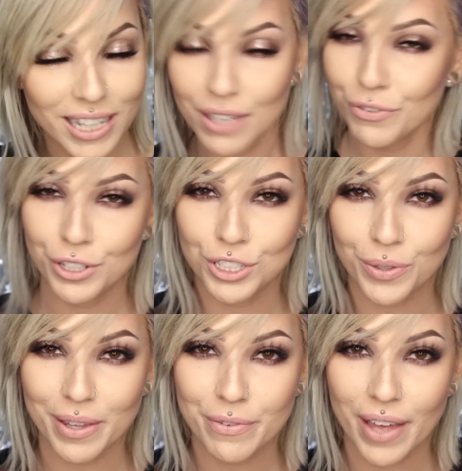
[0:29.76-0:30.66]
I'd love for you to
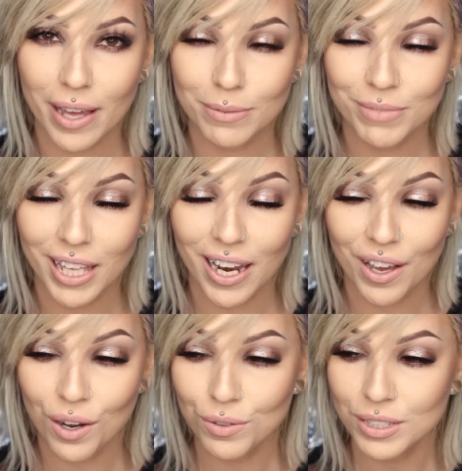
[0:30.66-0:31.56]
join the fam, you
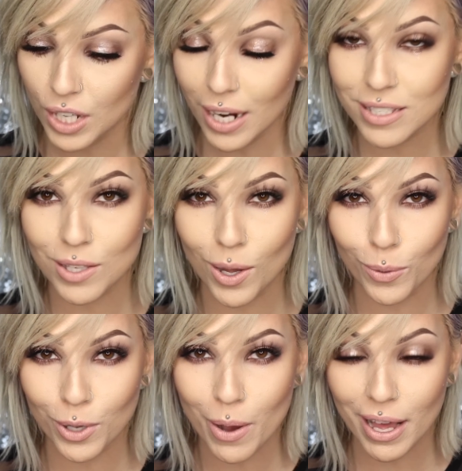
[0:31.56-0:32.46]
know? All right, so
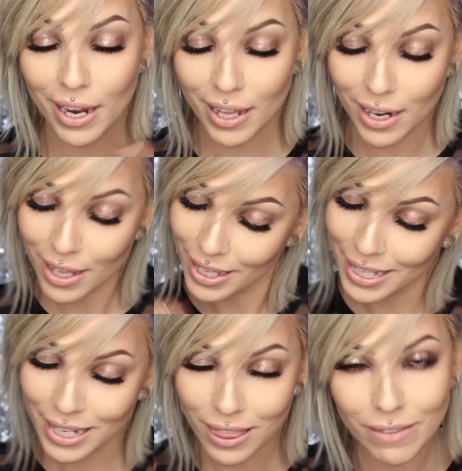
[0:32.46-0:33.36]
we'll go ahead and
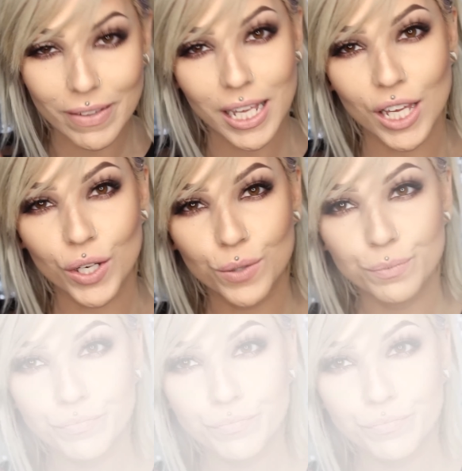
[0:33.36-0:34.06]
get into the video.